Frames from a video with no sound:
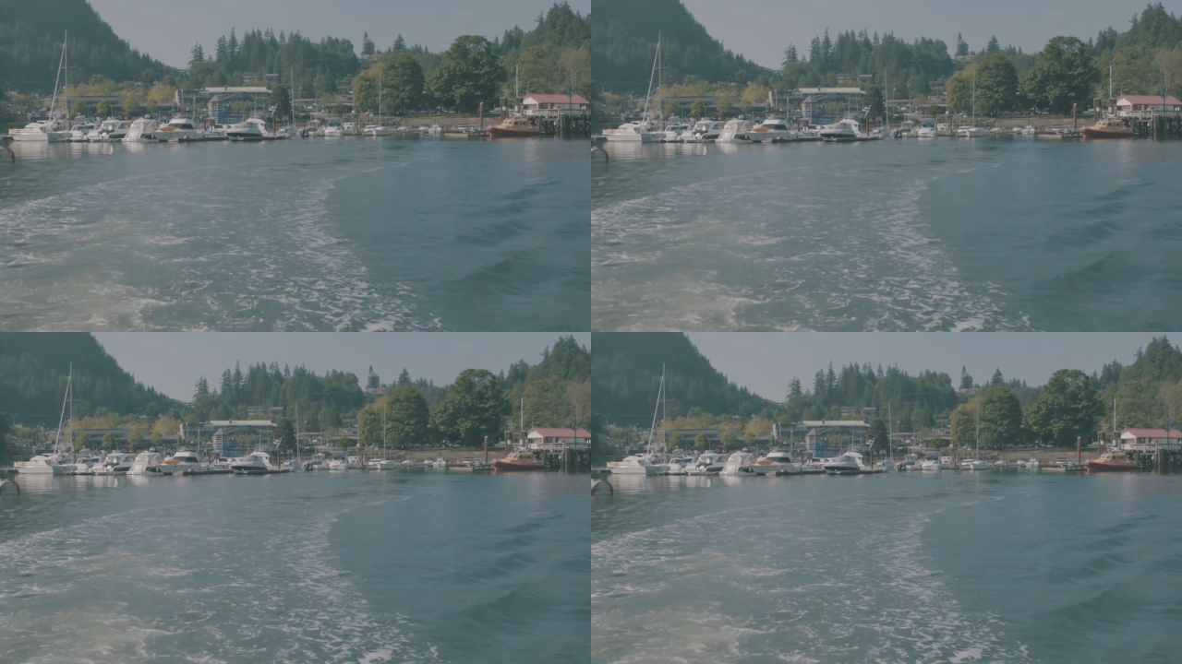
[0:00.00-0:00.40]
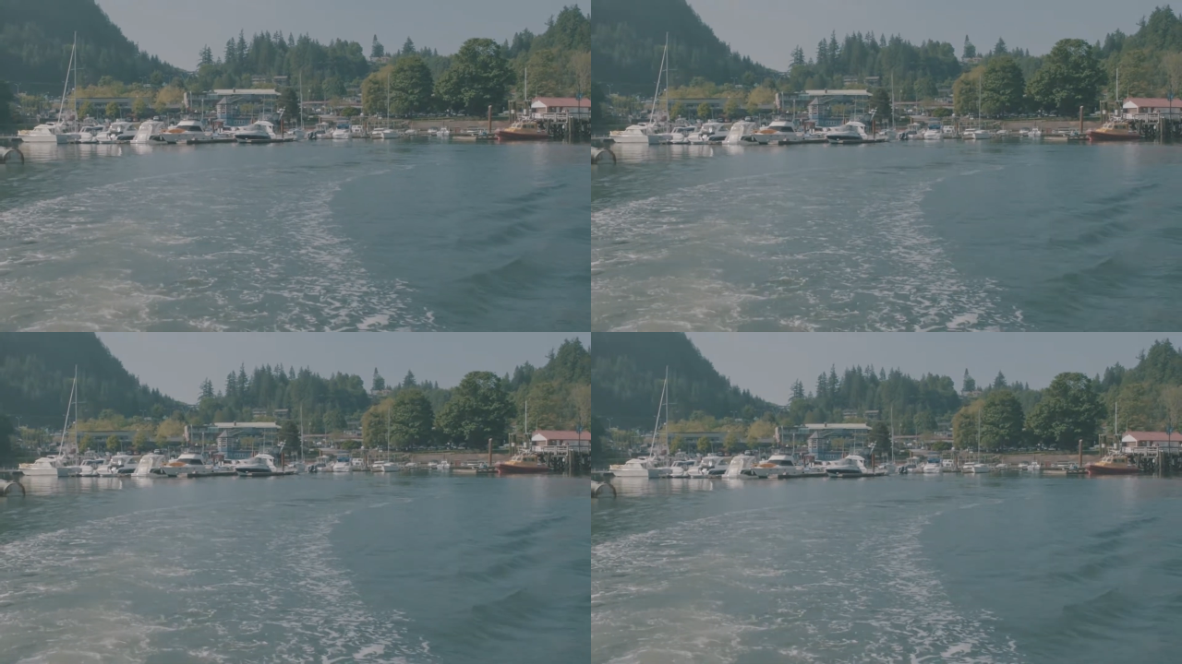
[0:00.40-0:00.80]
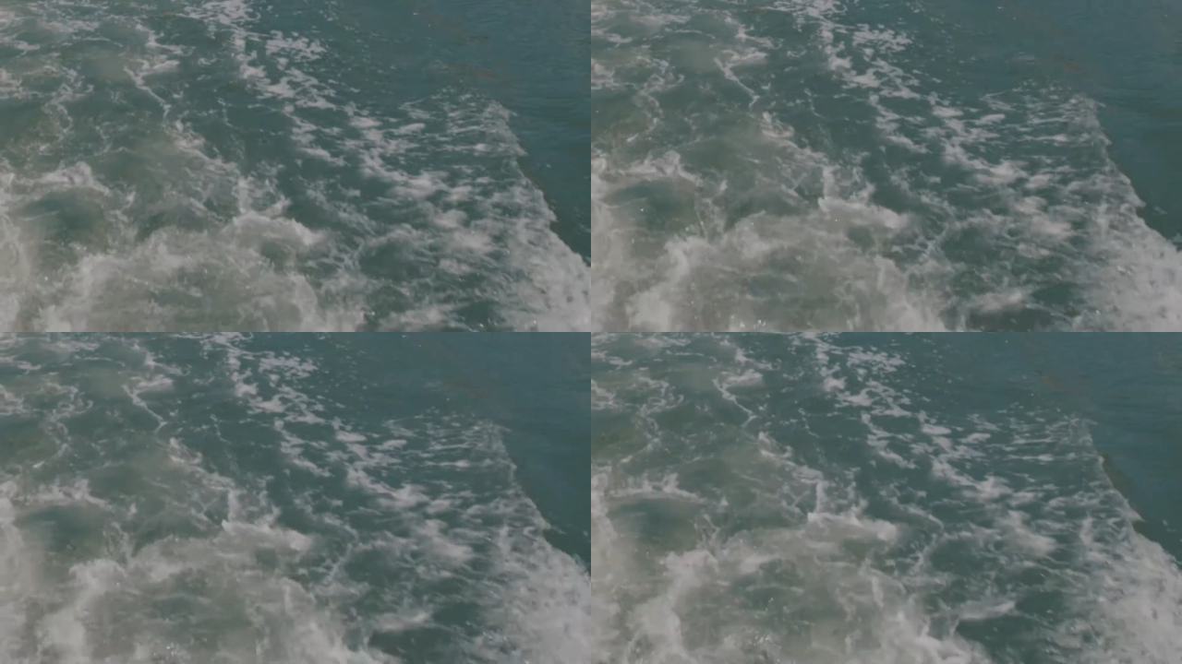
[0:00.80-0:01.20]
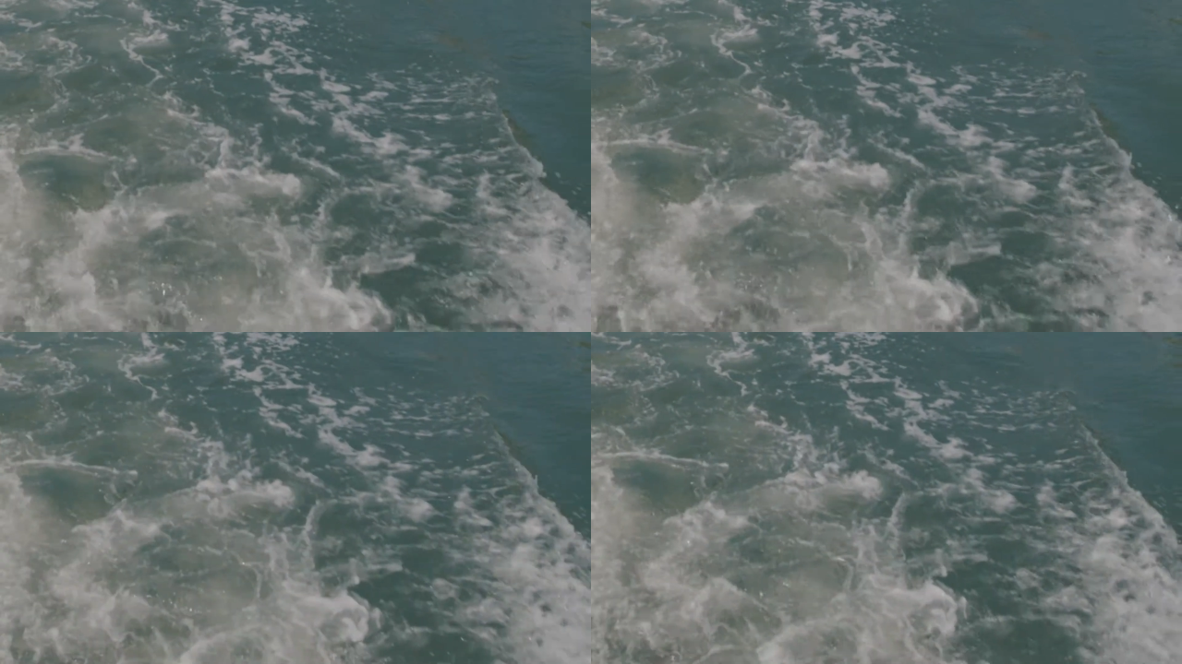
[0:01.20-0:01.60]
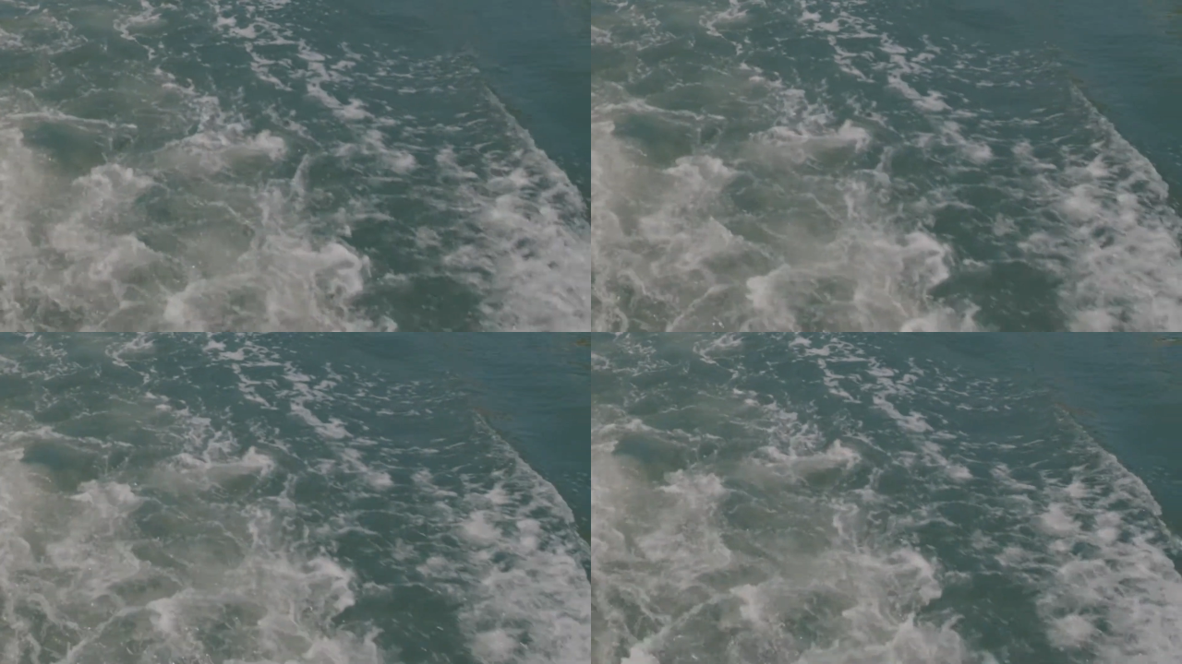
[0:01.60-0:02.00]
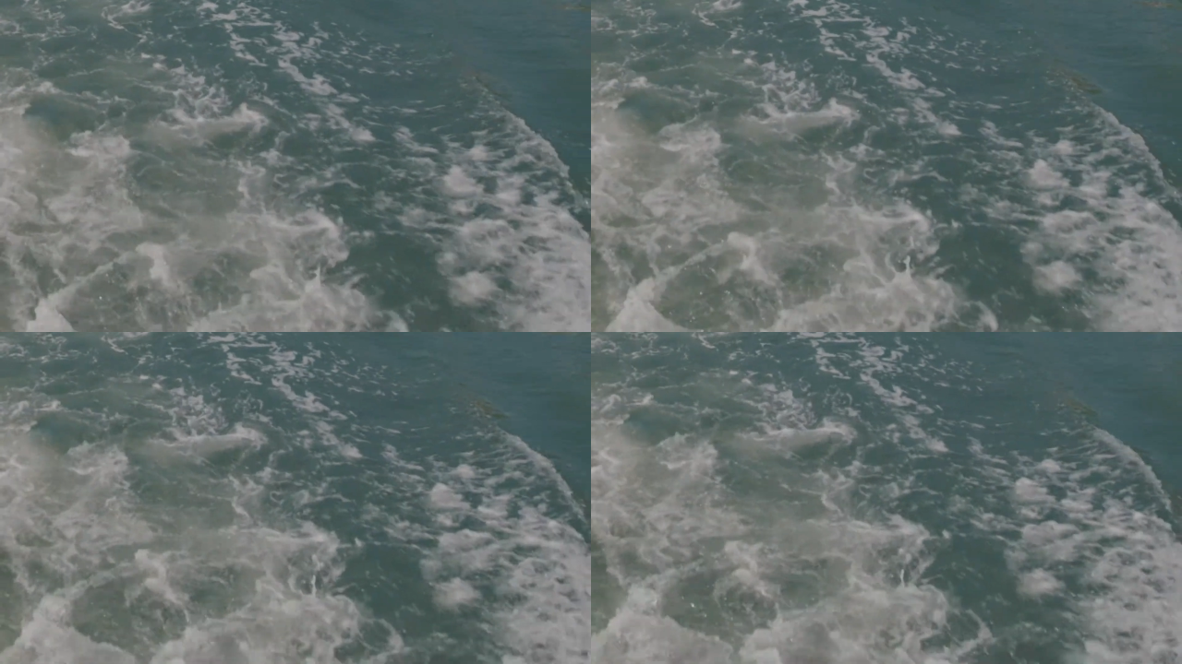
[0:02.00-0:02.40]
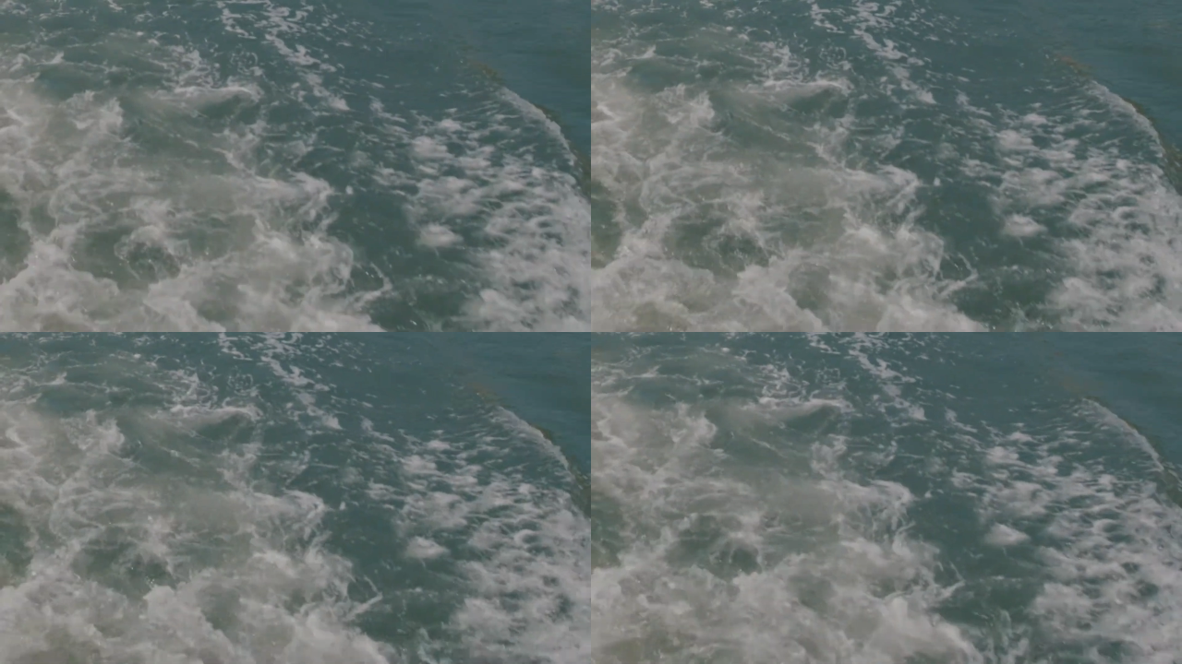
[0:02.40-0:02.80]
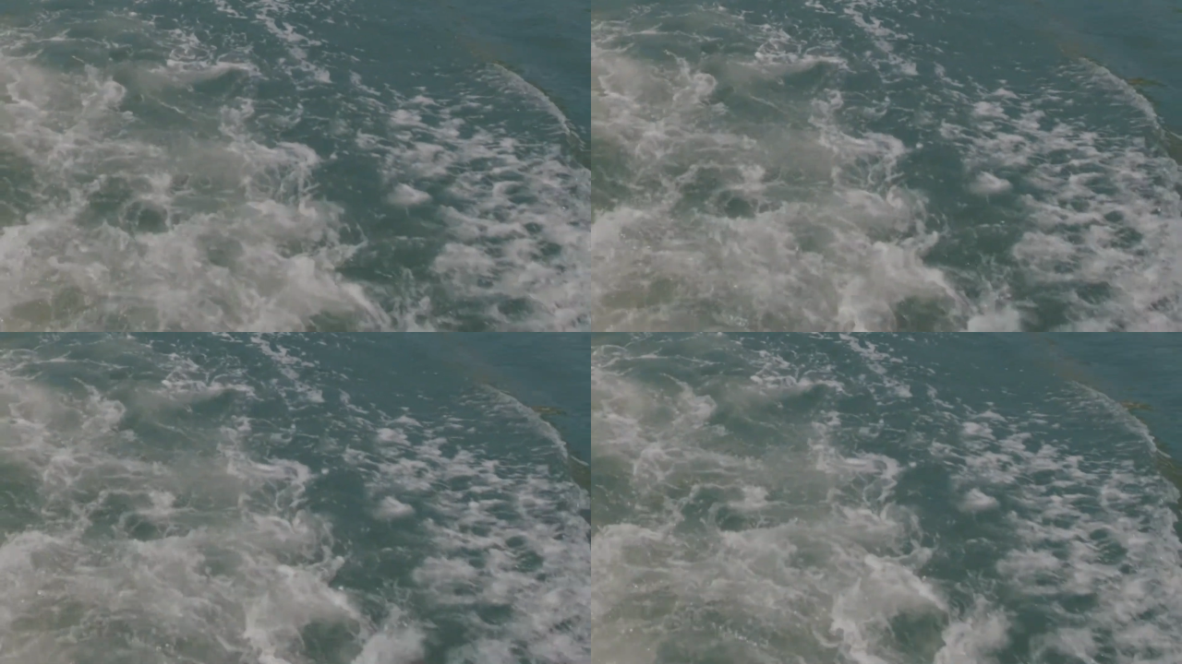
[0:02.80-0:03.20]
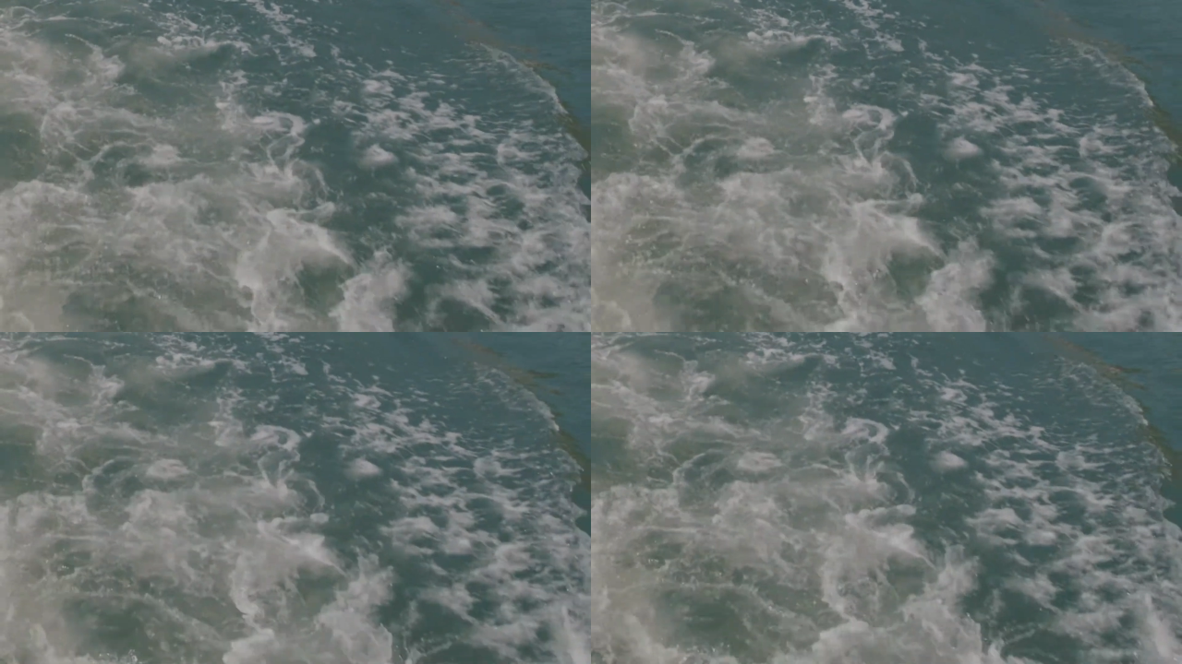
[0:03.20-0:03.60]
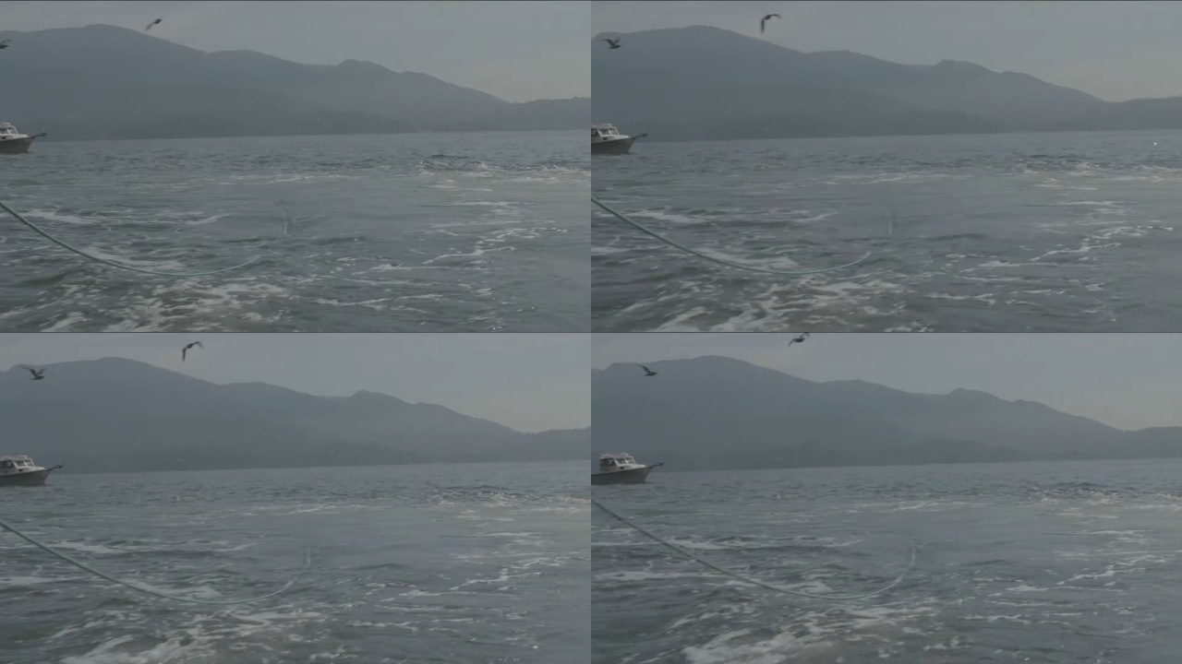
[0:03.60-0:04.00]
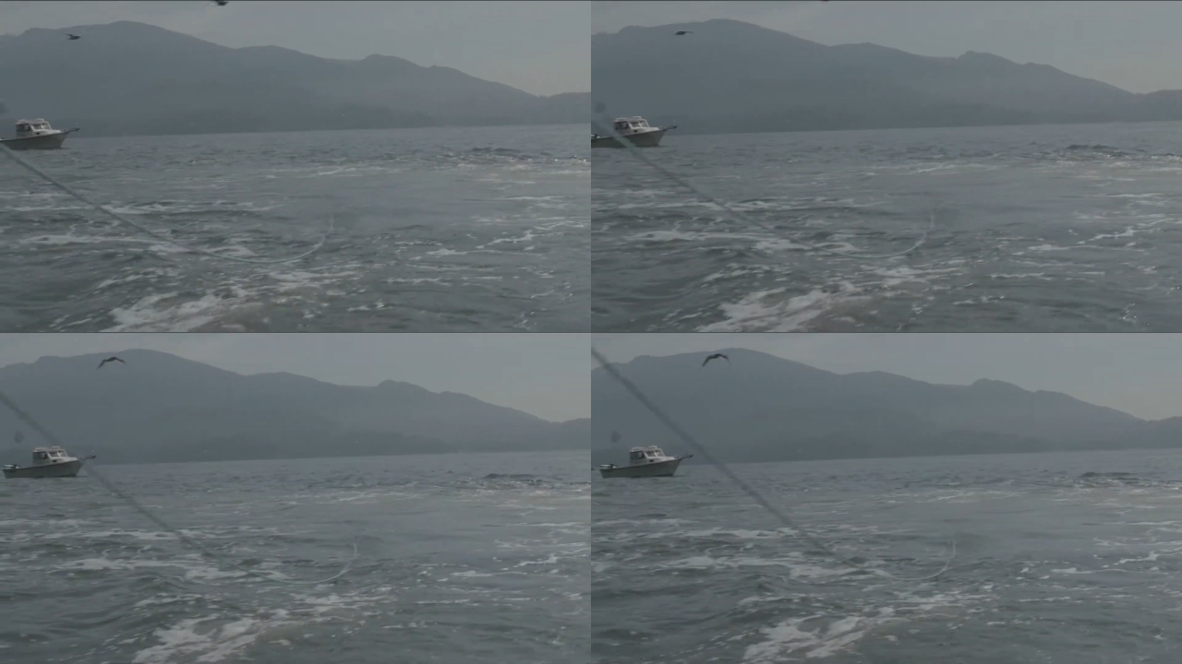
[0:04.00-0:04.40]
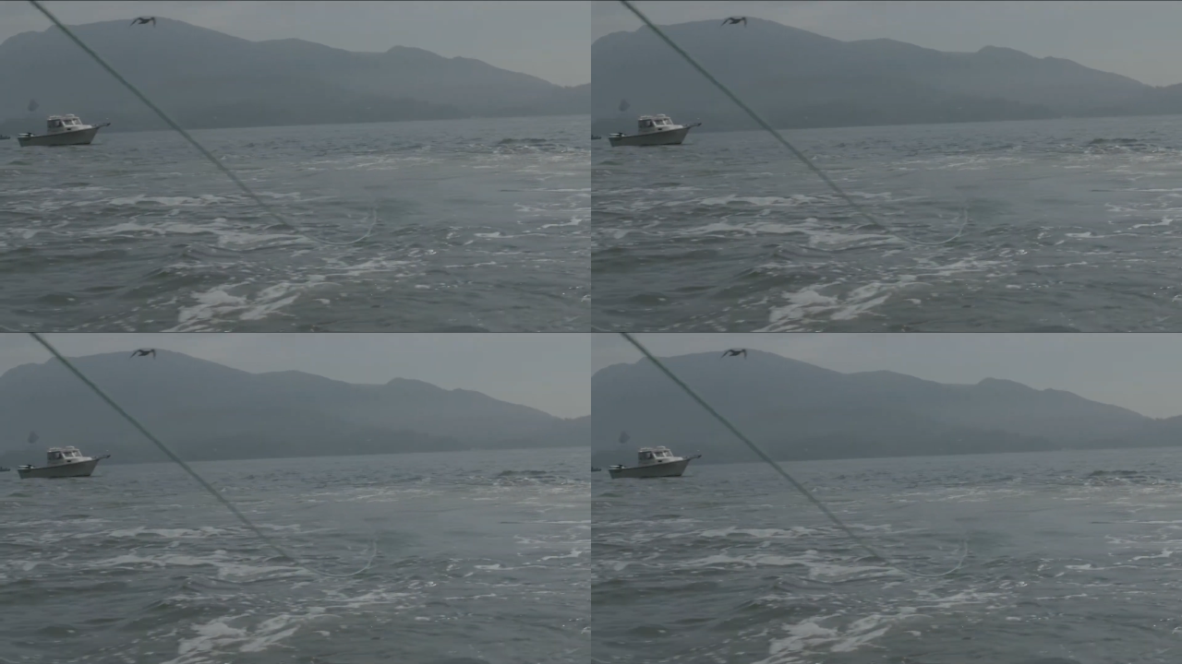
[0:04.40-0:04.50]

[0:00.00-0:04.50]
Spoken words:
[unreadable: no face in view]